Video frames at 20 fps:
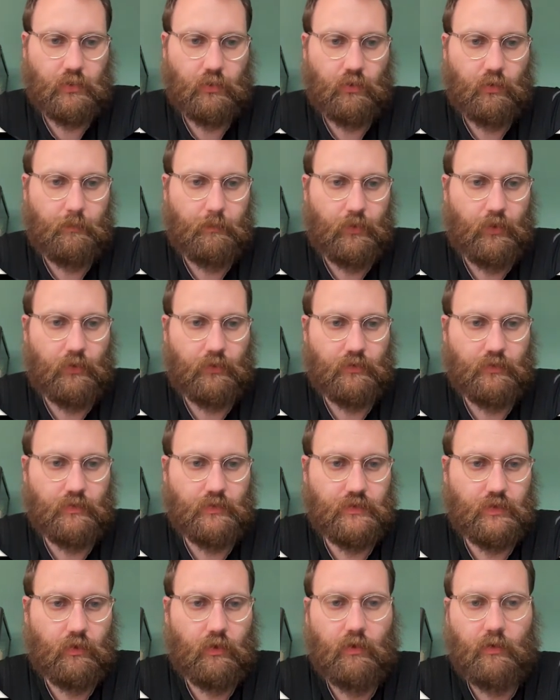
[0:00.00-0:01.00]

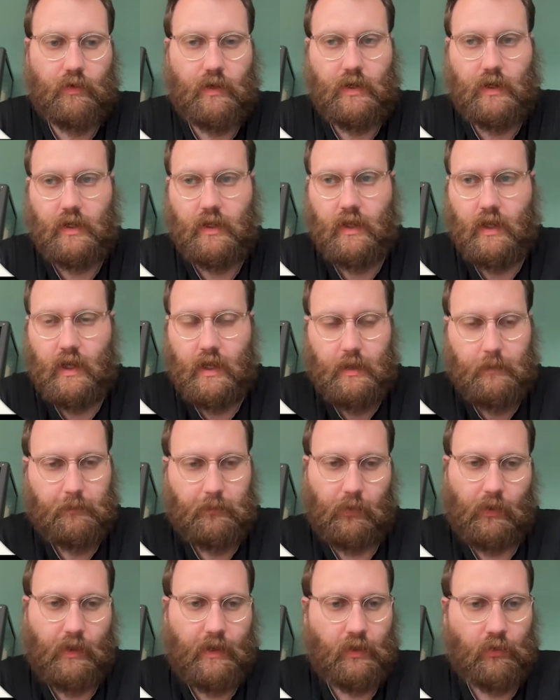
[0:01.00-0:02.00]
partners are already
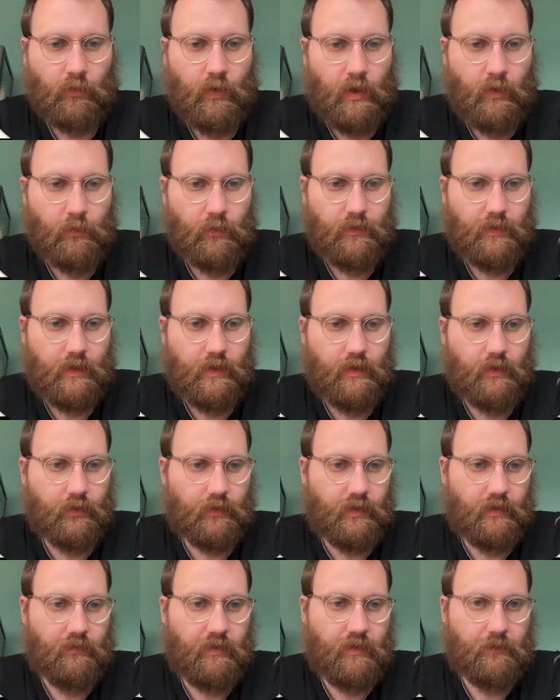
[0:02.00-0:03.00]
playing around with it or
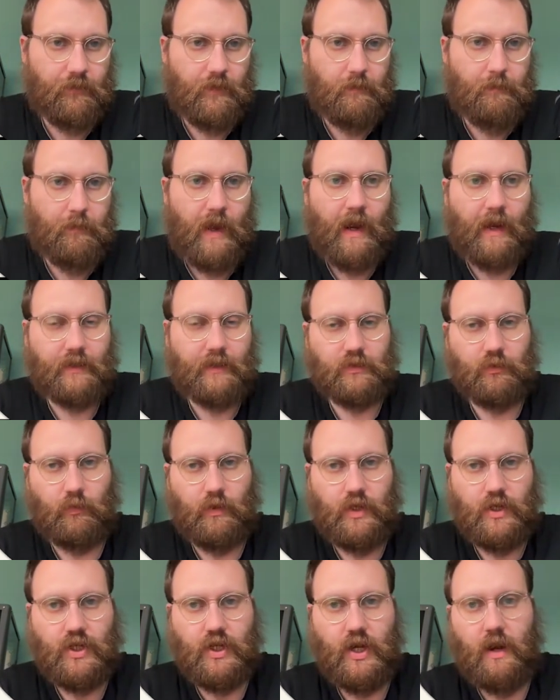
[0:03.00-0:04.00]
giving feedback, so
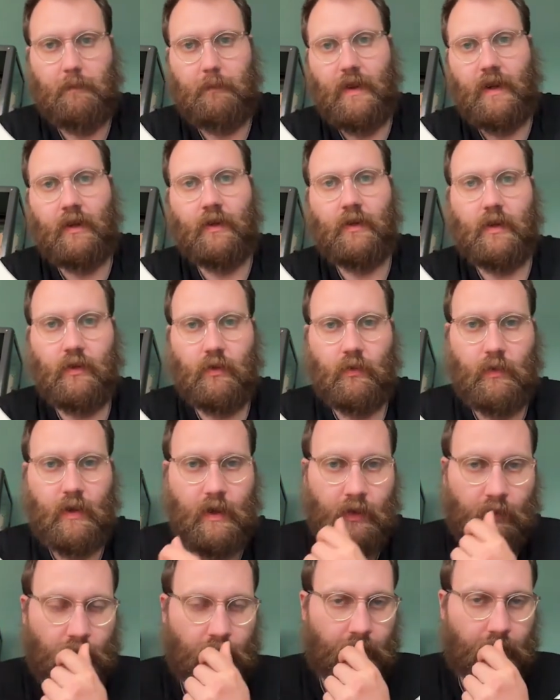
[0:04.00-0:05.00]
we're shaping and
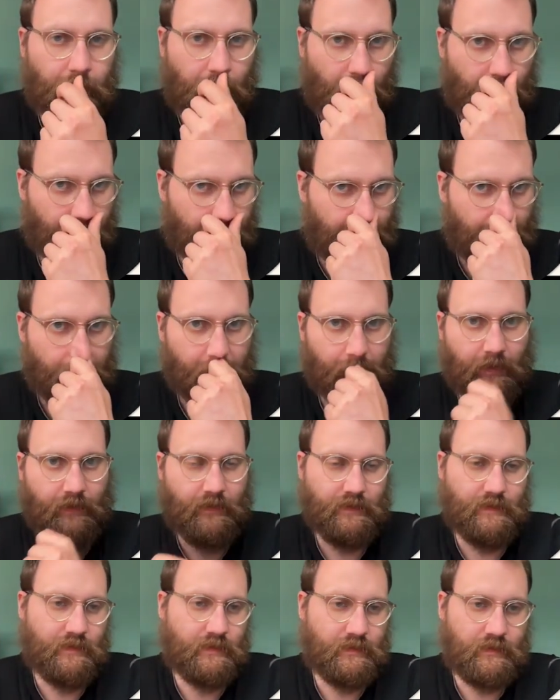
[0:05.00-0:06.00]
iterating on the product, but
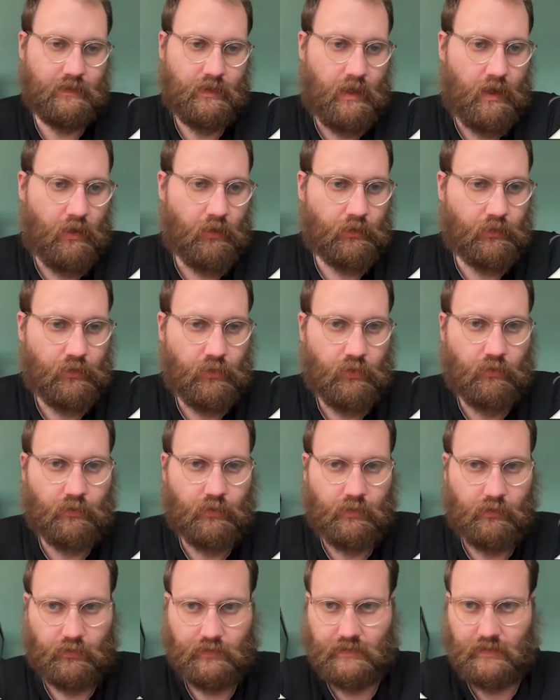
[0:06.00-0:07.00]
this is how it
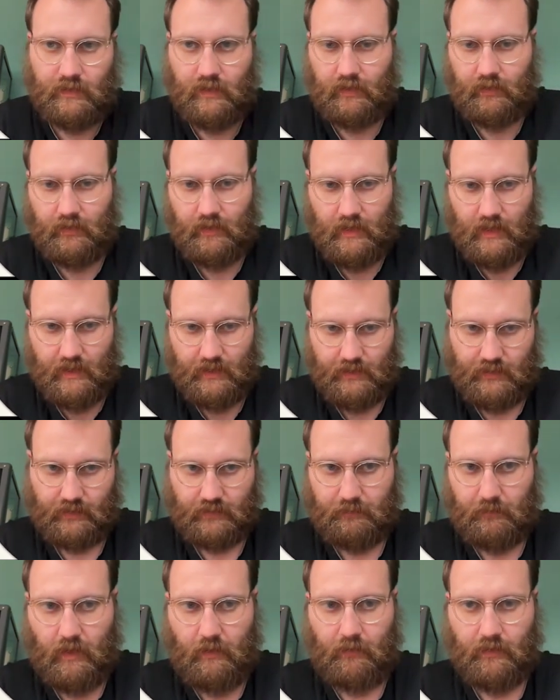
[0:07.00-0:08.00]
currently looks like,
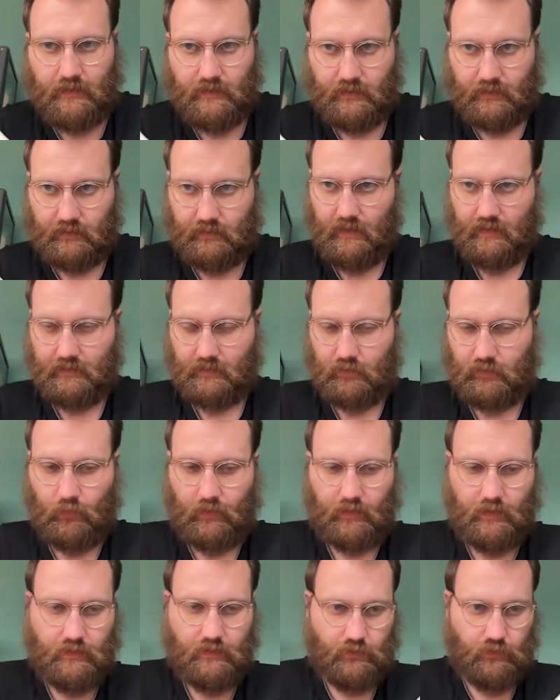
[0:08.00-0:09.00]
just maybe as a
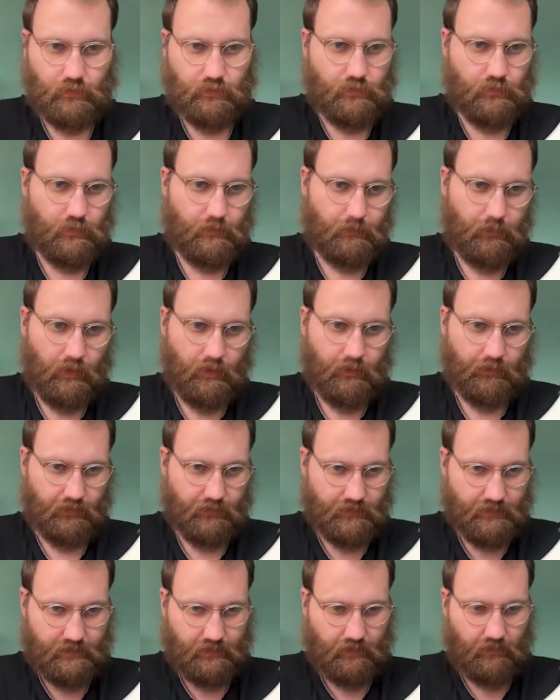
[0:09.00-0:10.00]
quick intro to the product
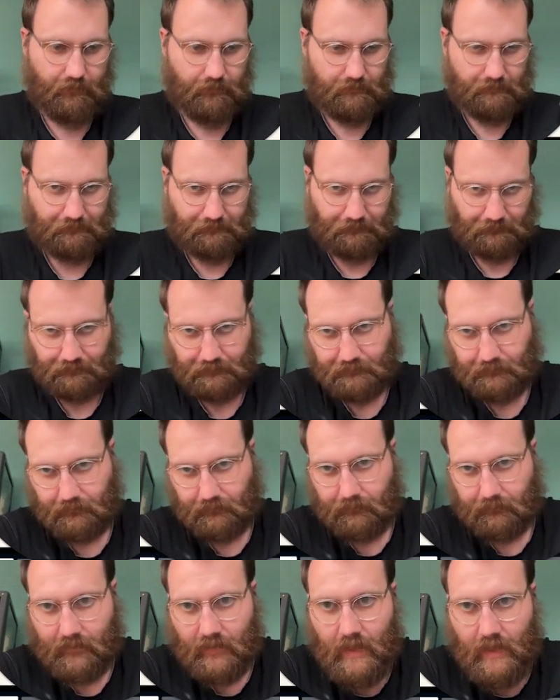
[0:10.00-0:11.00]
itself.
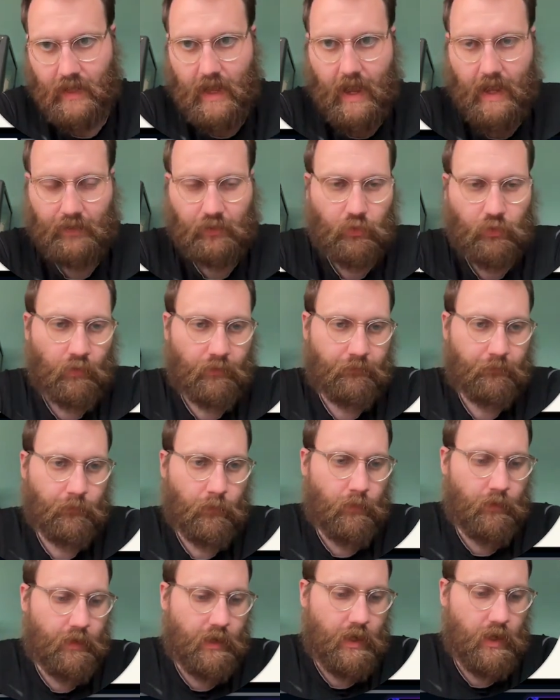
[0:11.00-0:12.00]
And going
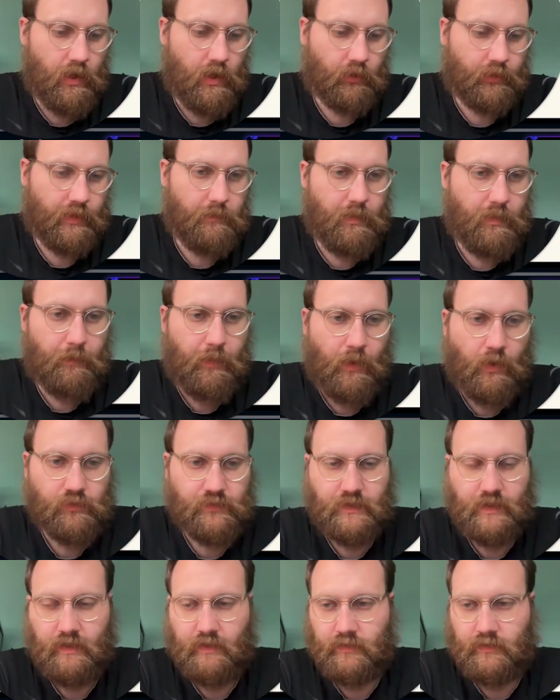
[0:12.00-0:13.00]
forward, I'll keep you
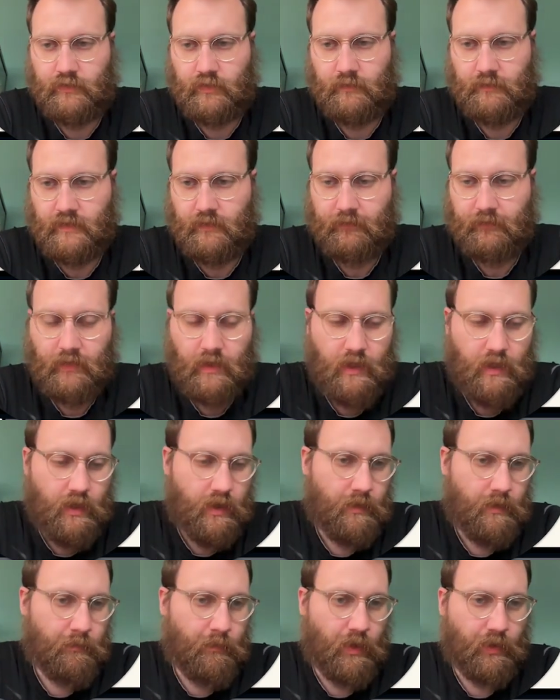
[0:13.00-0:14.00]
posted in terms of
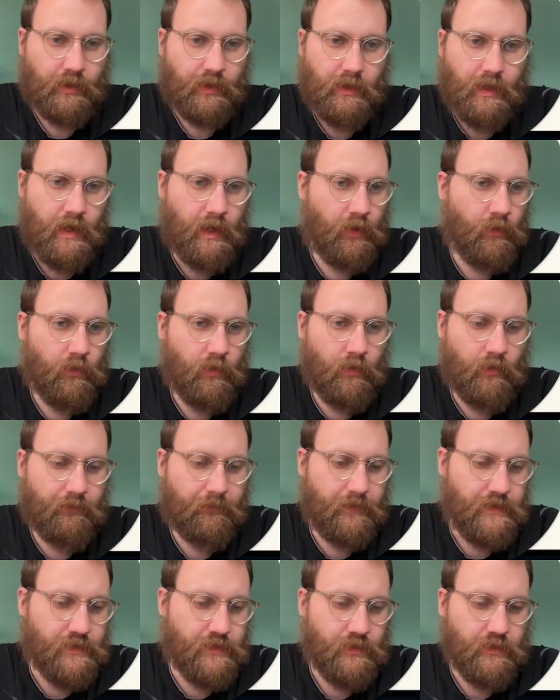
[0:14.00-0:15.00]
marketing or
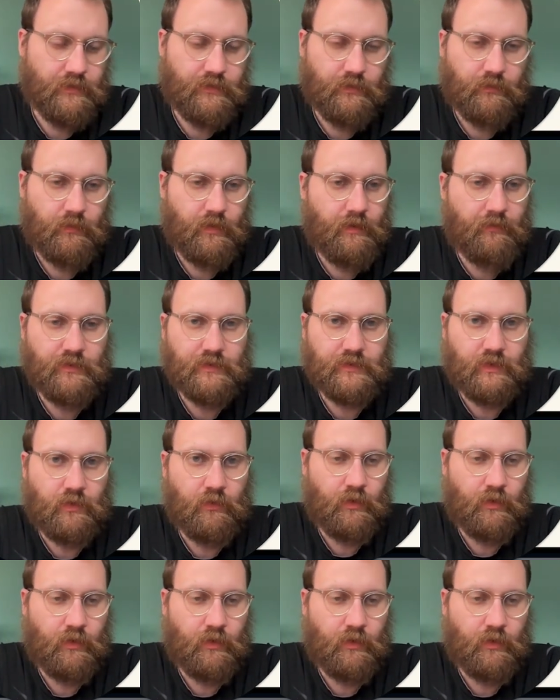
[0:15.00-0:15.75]
features or whatever is going